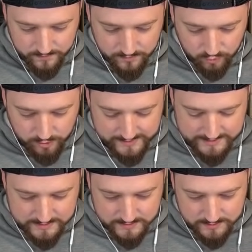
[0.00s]

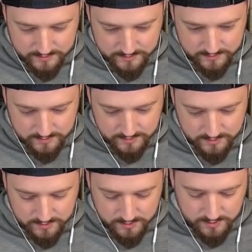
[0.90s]
Right.
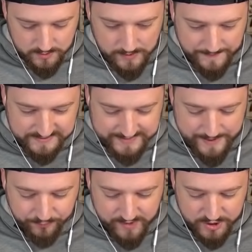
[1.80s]
Opposite
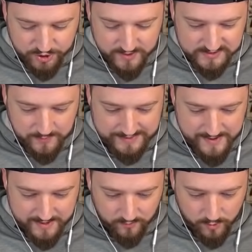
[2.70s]
lane pressure is the way to
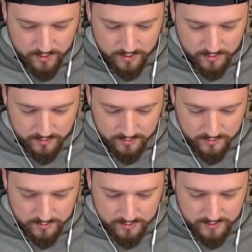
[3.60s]
make it work,
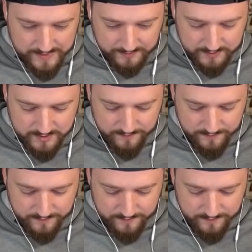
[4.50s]
I believe.